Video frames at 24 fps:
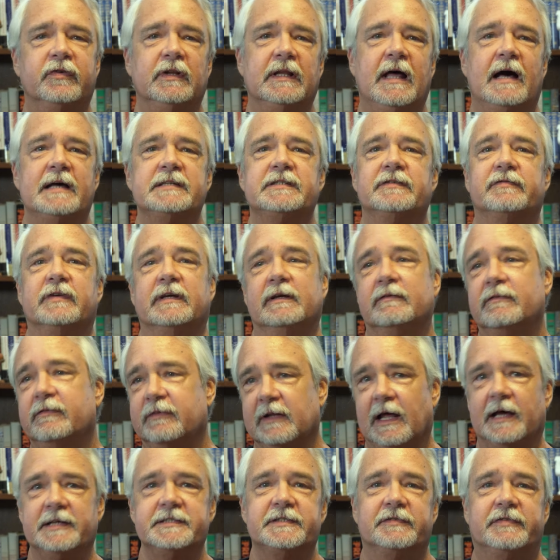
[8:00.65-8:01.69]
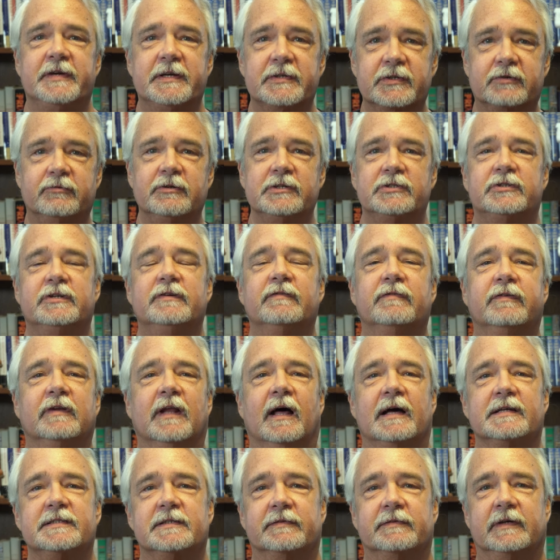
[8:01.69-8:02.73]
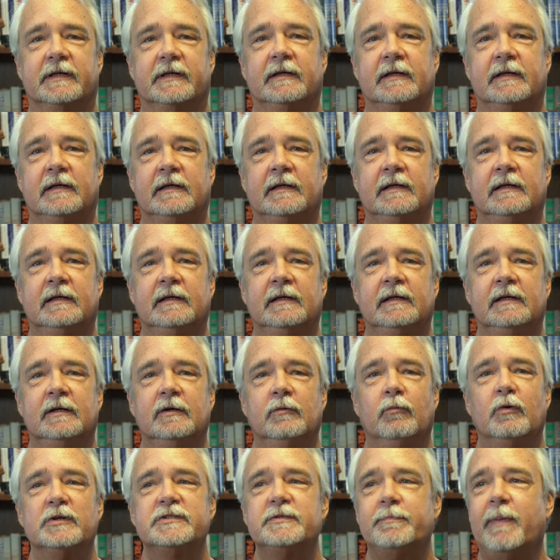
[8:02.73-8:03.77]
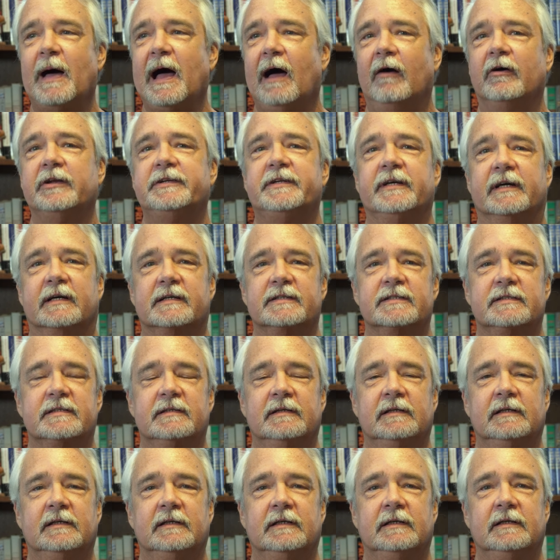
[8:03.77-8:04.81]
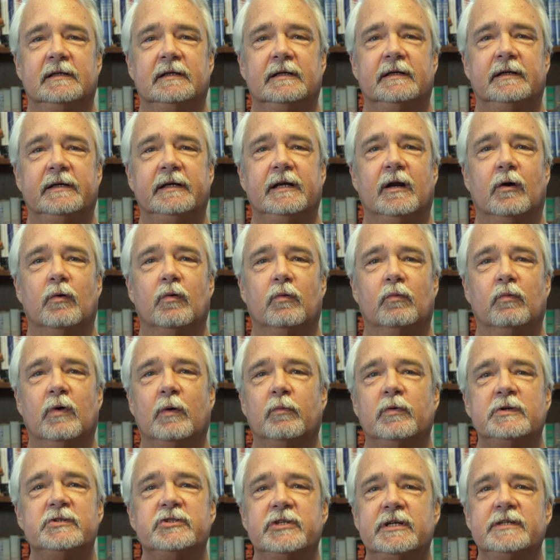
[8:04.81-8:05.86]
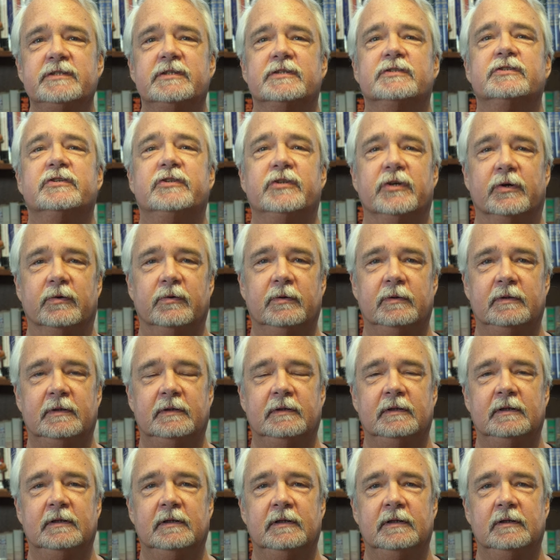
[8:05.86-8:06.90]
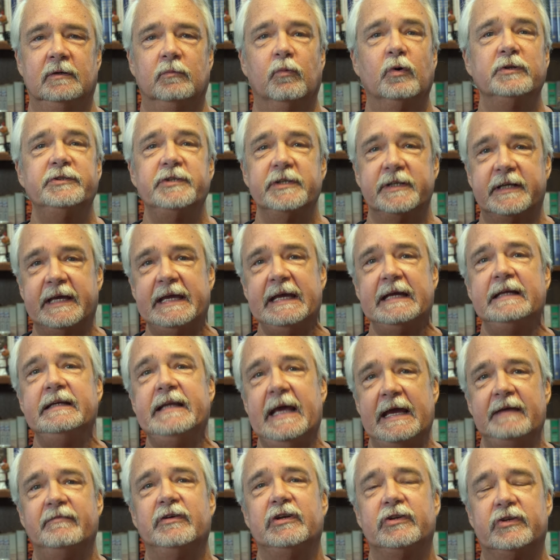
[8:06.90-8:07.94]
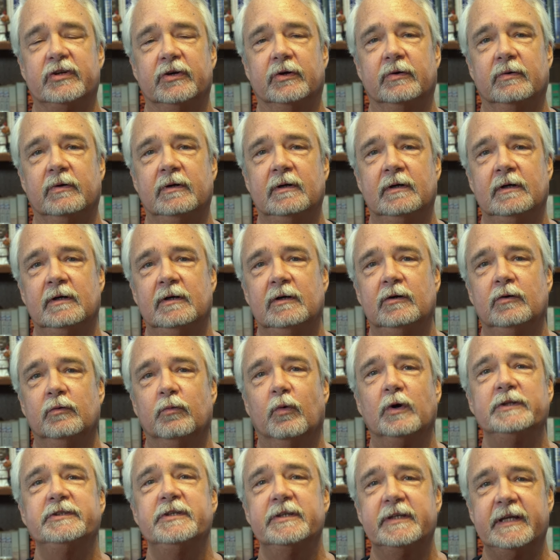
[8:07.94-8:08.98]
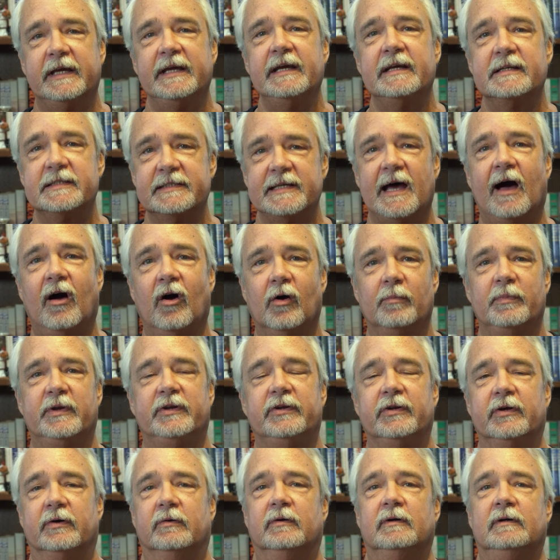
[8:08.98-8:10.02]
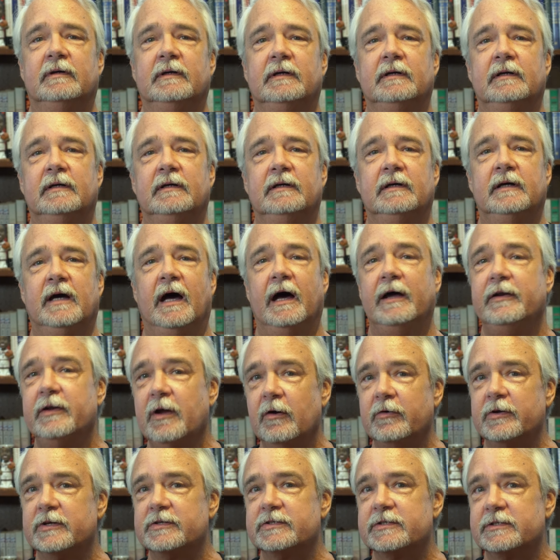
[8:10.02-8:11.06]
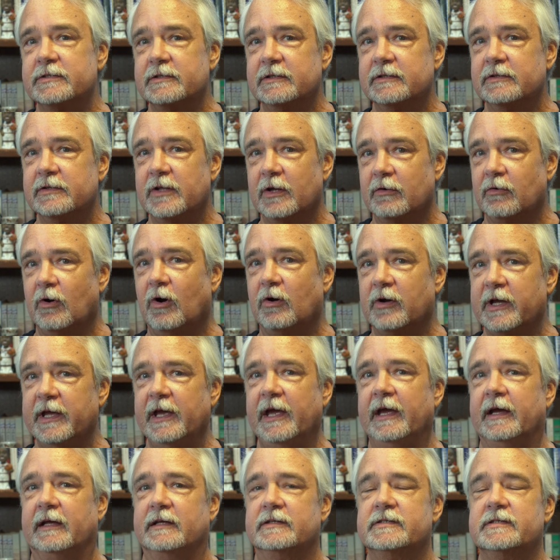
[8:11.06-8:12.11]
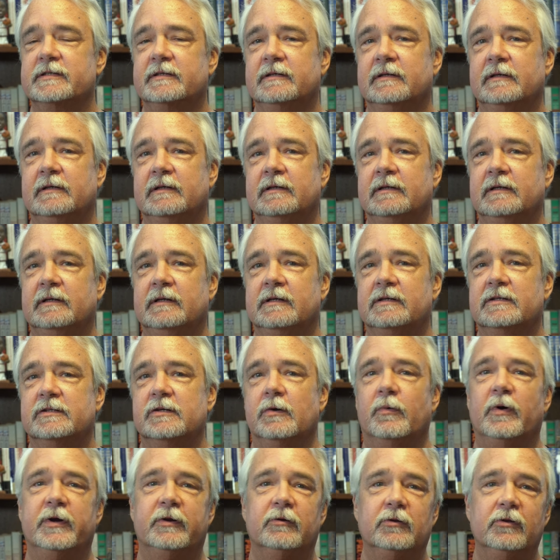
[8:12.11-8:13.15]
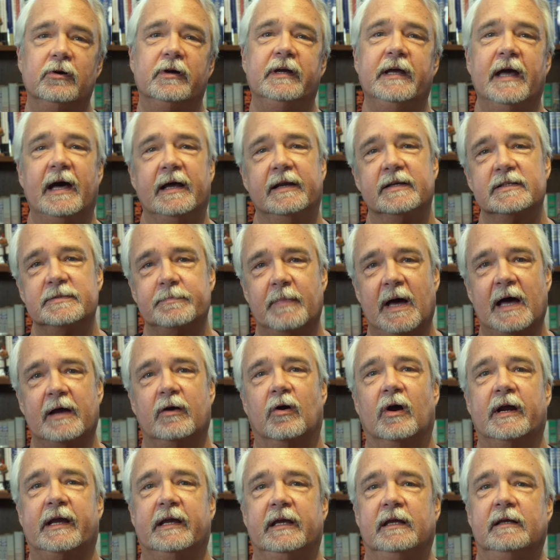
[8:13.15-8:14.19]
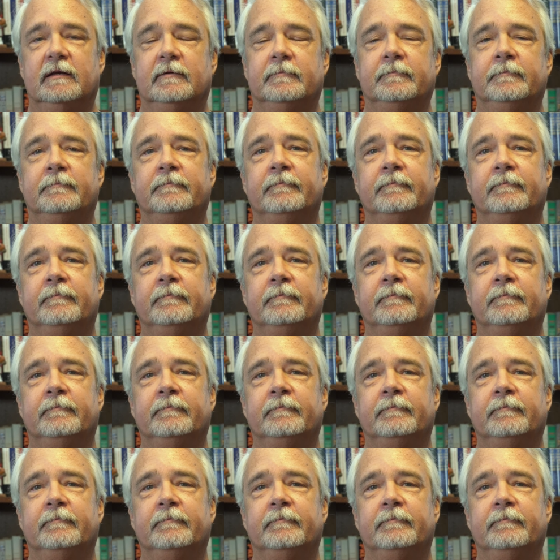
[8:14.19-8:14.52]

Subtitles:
philosophy? Philosophy is Christian philosophy. What's politics? You know, what would Jesus do? What did King David do? What did King Solomon do? And notice, they're all kings. So what you're looking at is monarchy.